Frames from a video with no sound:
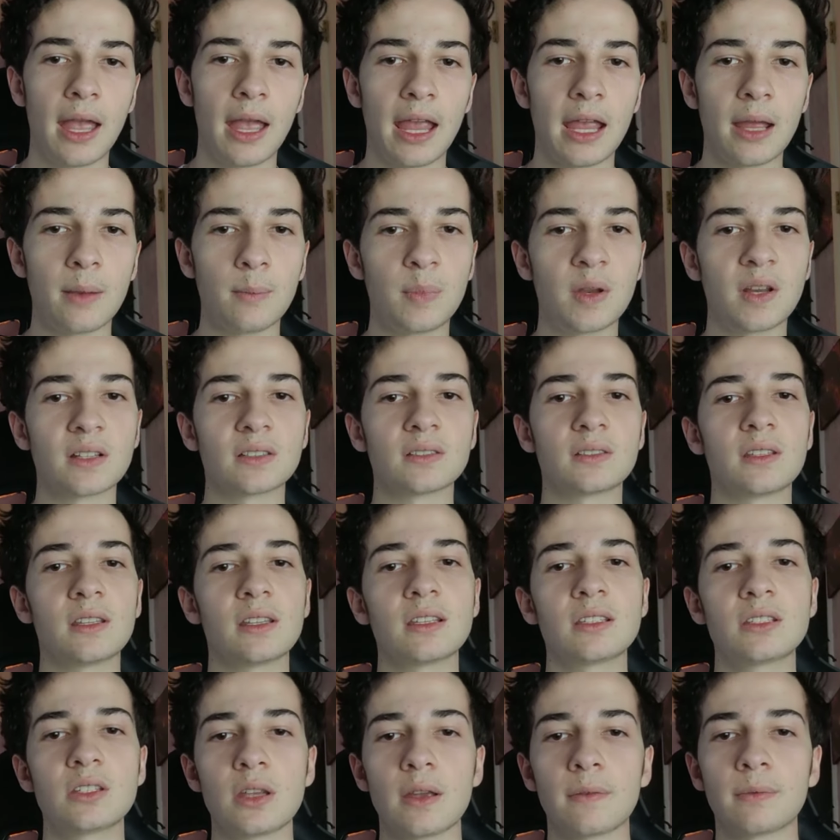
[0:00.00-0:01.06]
And because of
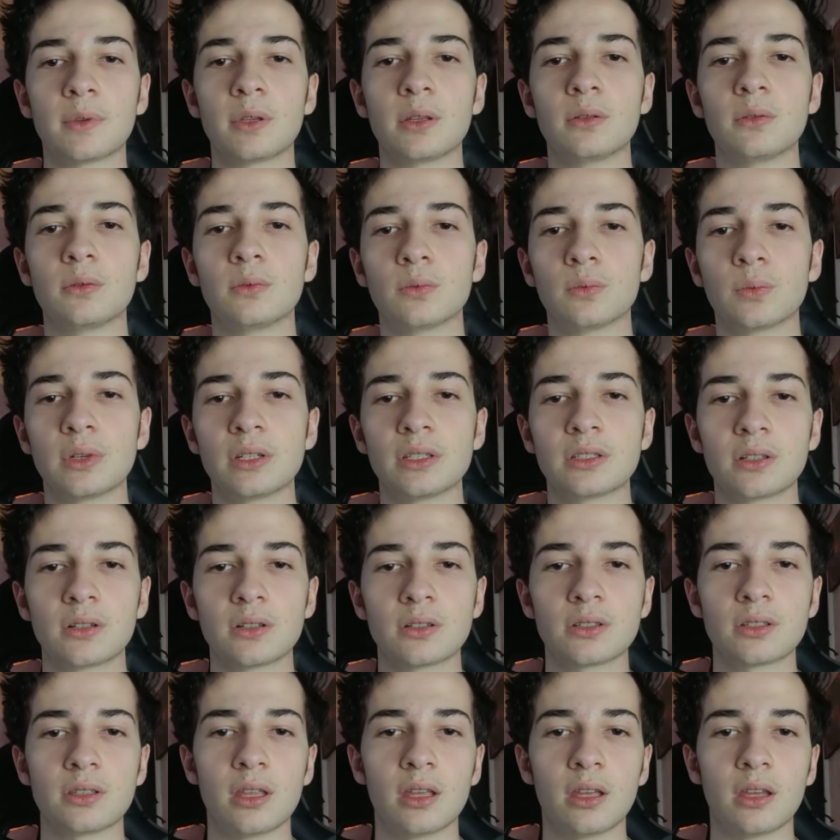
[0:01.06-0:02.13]
this, you have to
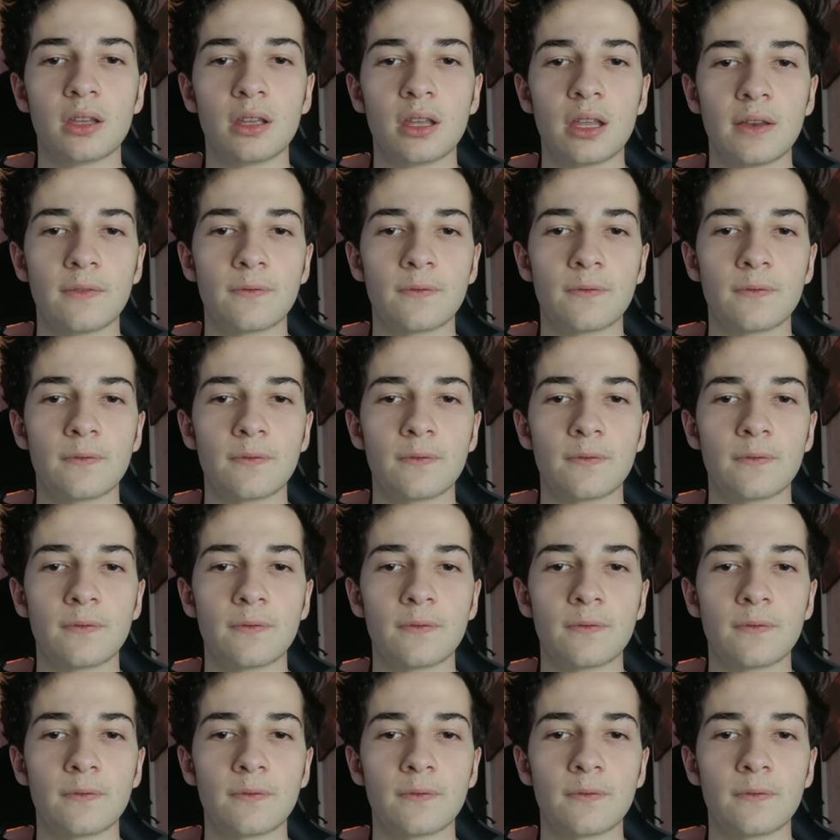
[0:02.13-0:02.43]
research the